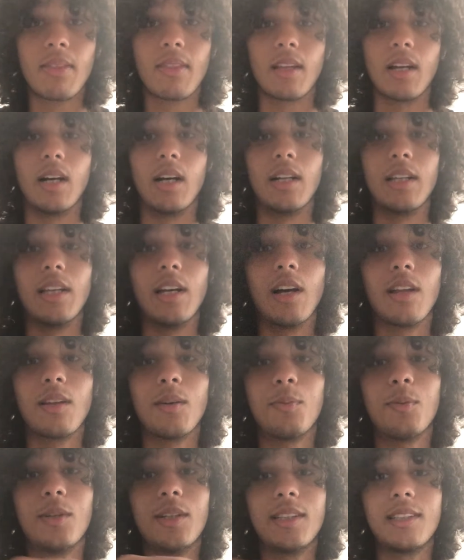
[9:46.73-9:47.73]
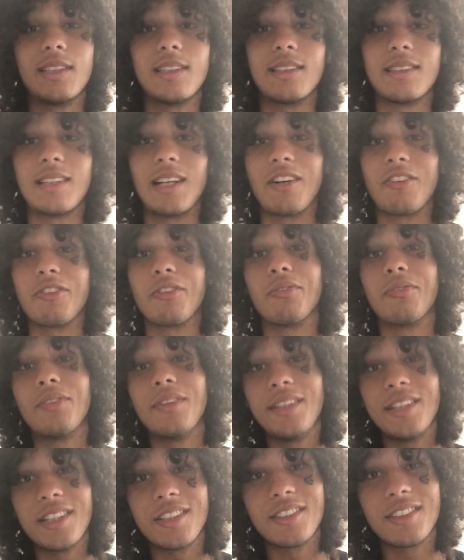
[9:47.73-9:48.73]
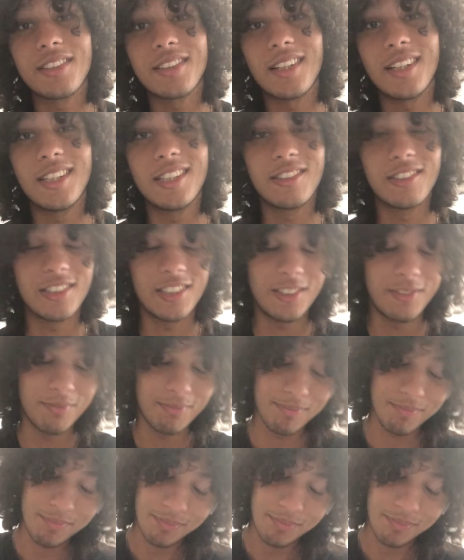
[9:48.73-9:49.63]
The other point is that Rafinha just got injured.